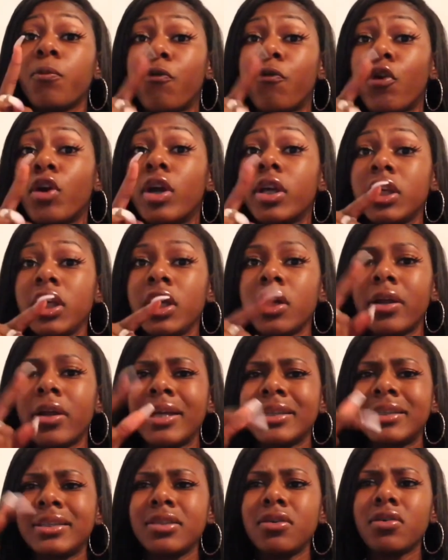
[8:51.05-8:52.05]
for a year
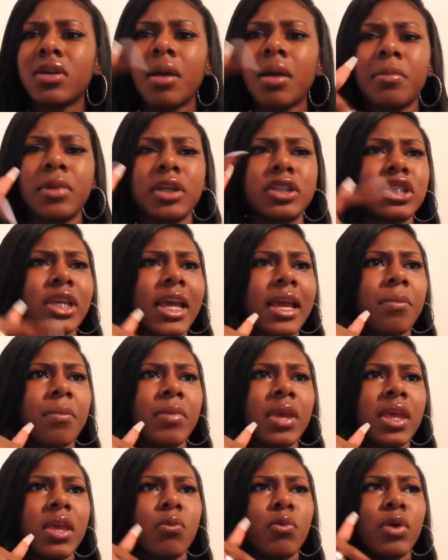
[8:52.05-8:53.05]
and still coming to check
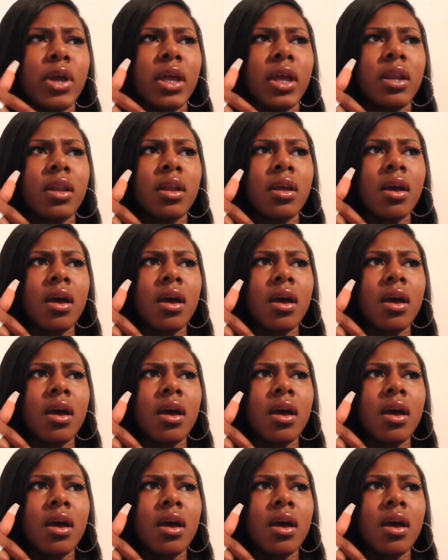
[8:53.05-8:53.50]
me when